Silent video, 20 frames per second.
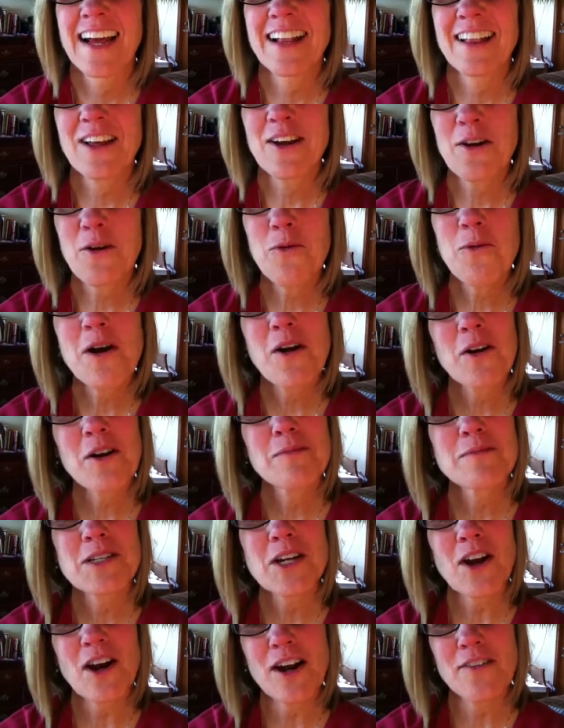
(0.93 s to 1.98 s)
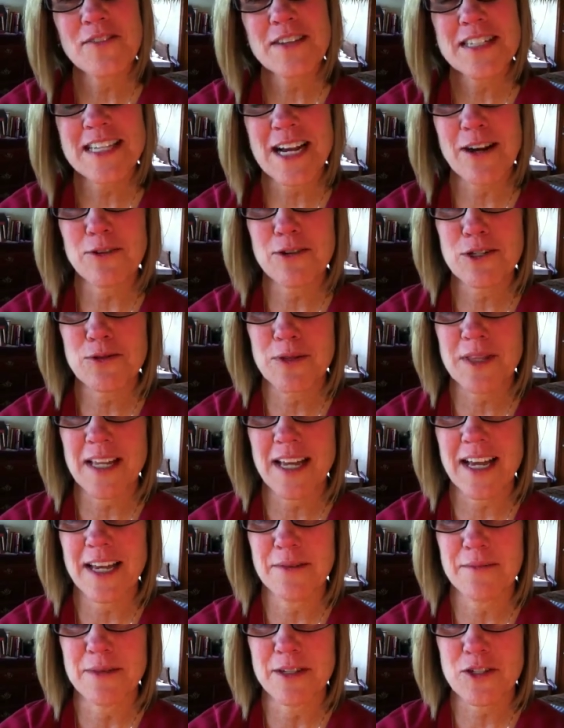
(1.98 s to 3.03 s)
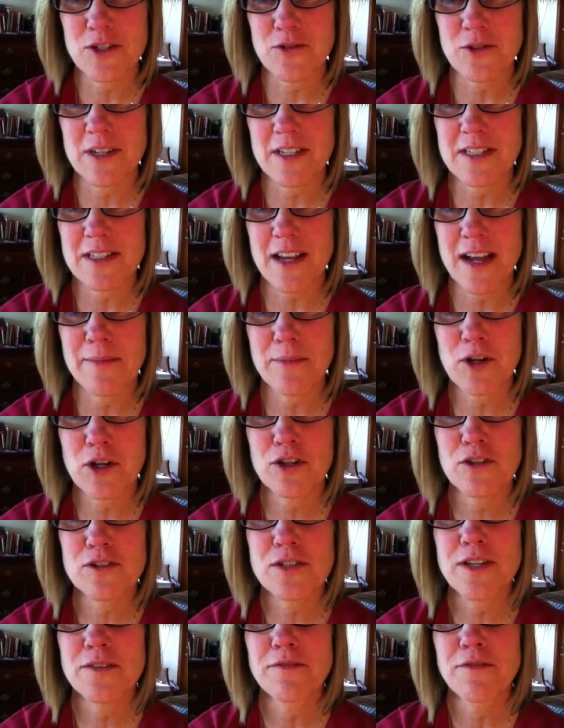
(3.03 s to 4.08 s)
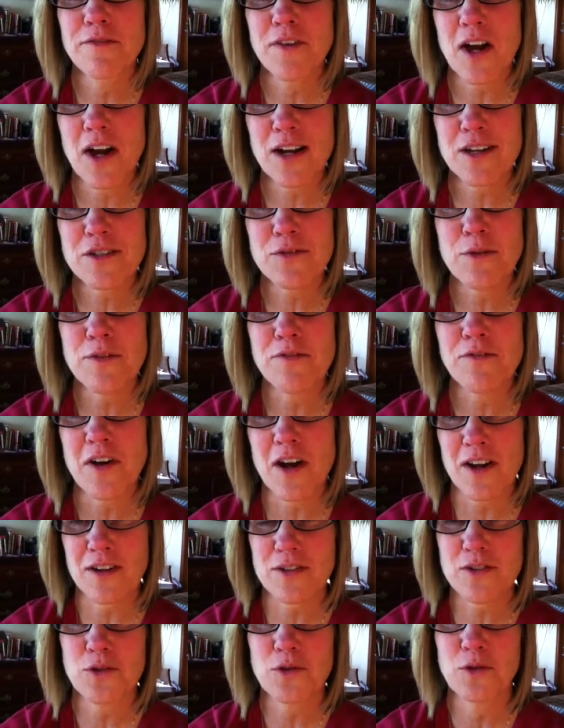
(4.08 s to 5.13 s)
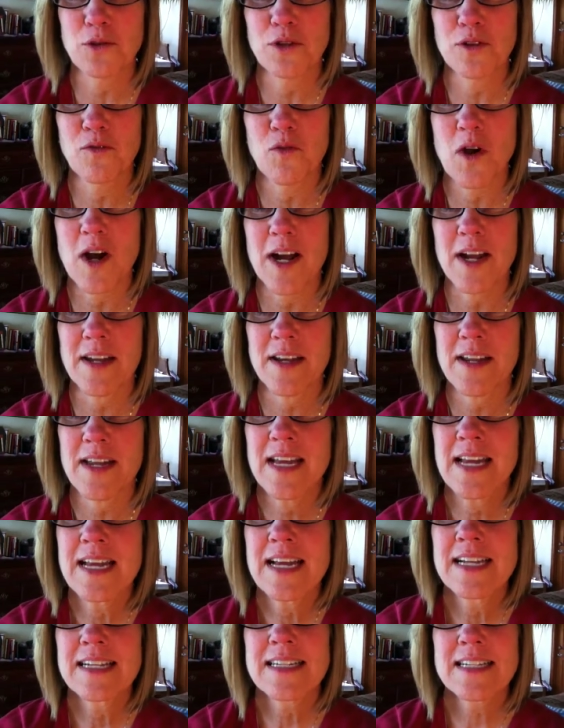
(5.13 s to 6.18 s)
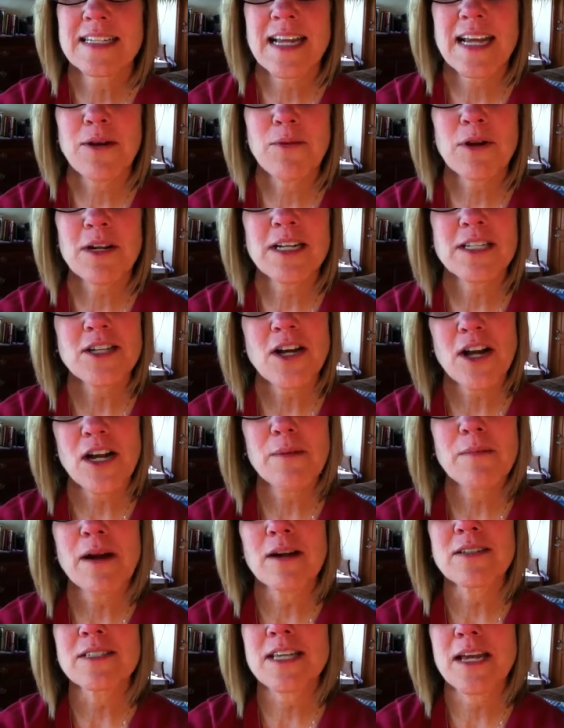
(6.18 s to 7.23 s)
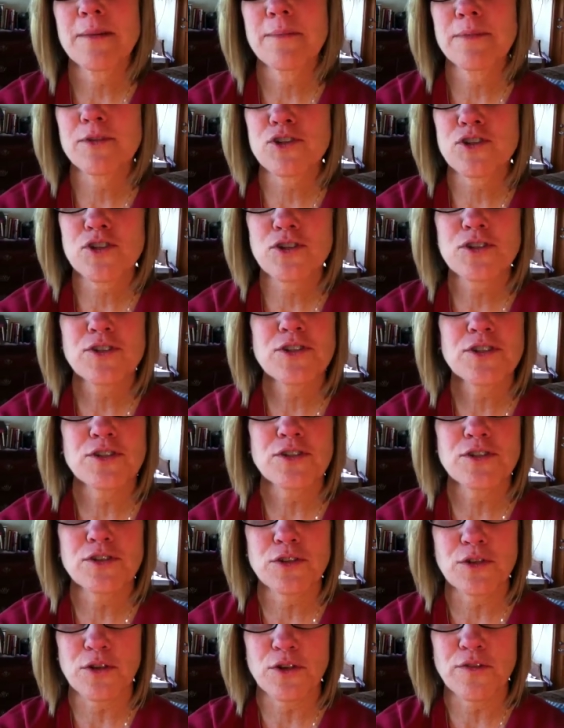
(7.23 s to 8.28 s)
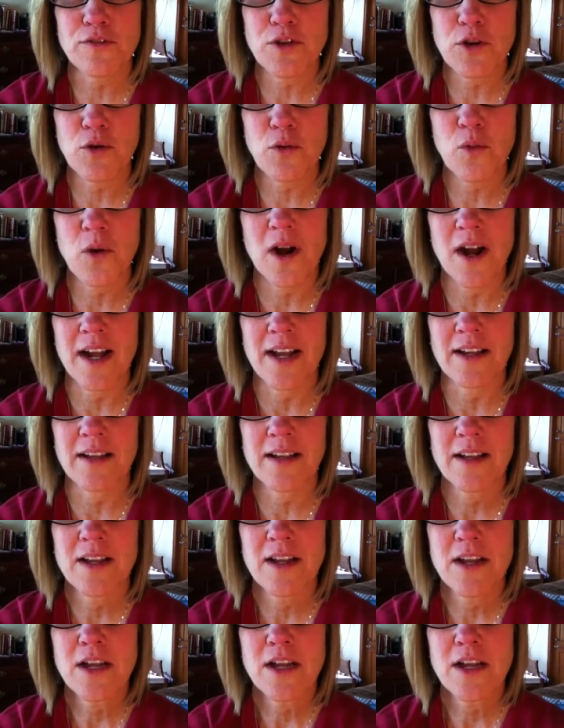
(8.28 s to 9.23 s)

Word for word: Hello, welcome to Office Hours with the Headmistress. I'm Kirsten Fox with Fox School of Wine. Today we're going to talk about temperatures to serve your wine.